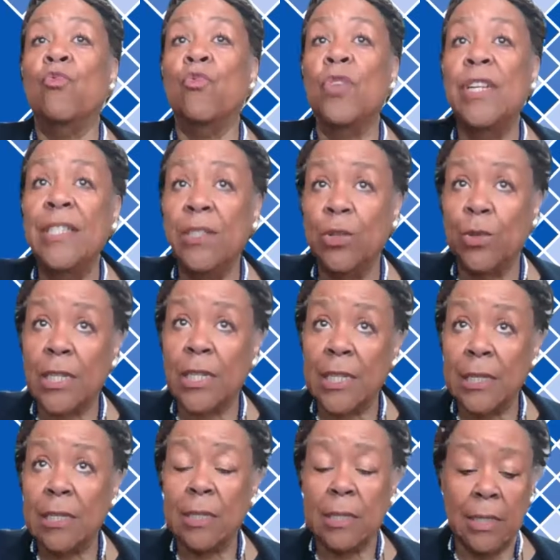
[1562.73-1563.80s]

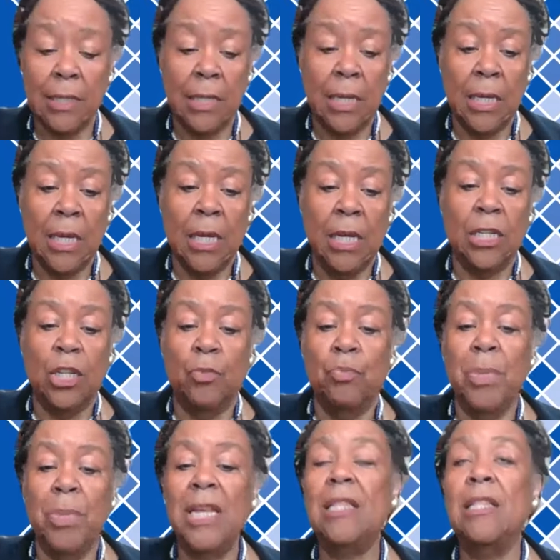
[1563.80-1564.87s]
resources to
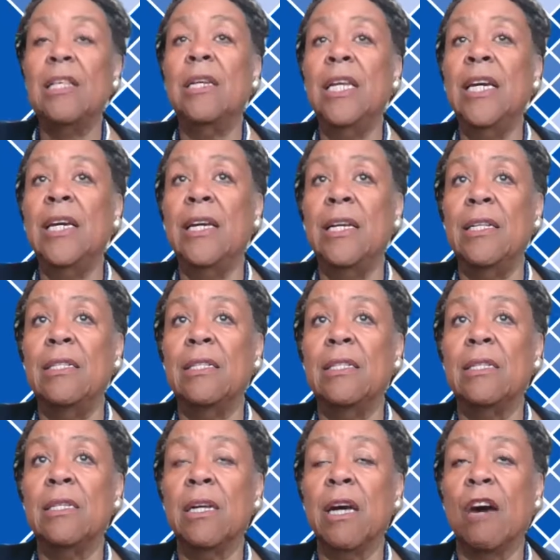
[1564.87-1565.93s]
meet the
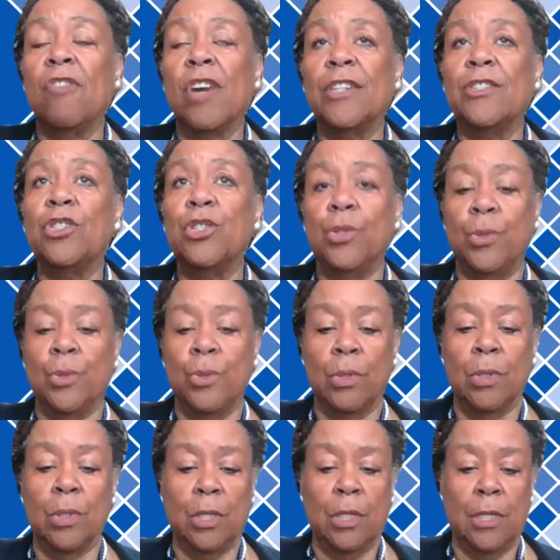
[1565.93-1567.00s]
needs of our
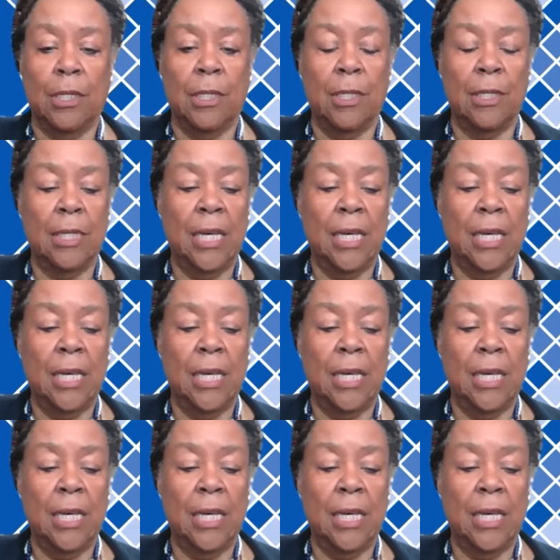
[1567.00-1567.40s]
students.